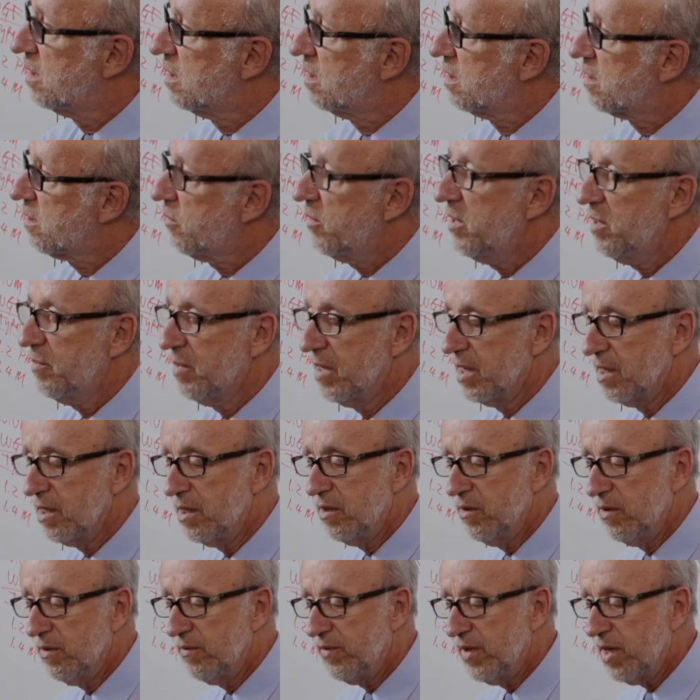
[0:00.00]
So wait a minute,
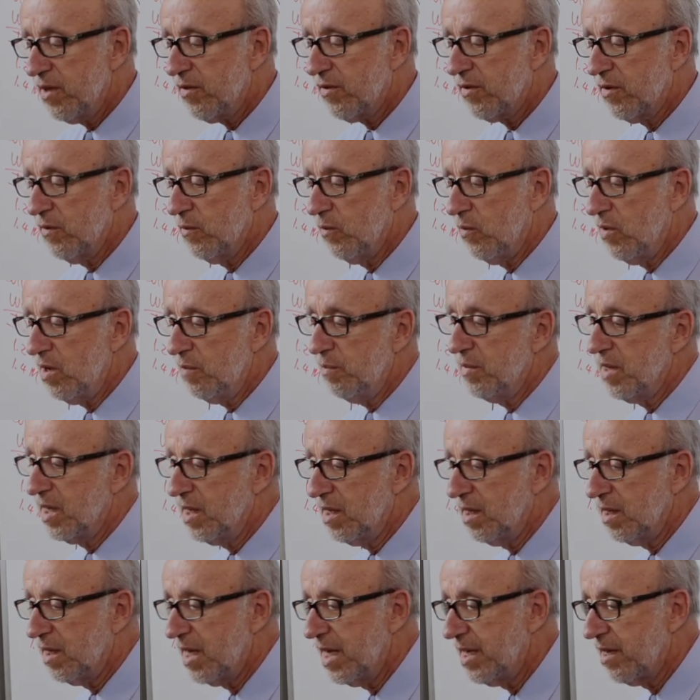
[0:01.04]
you invest 1
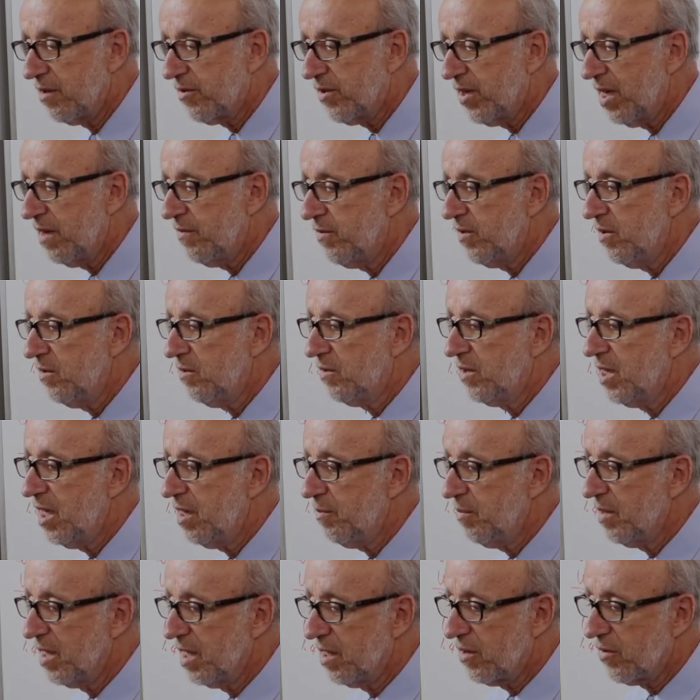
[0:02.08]
minute and it saves you
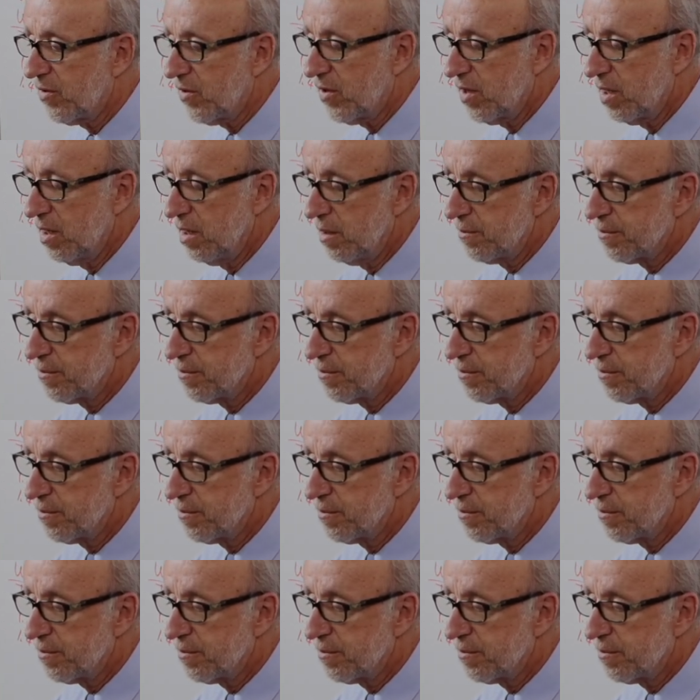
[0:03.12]
10 minutes.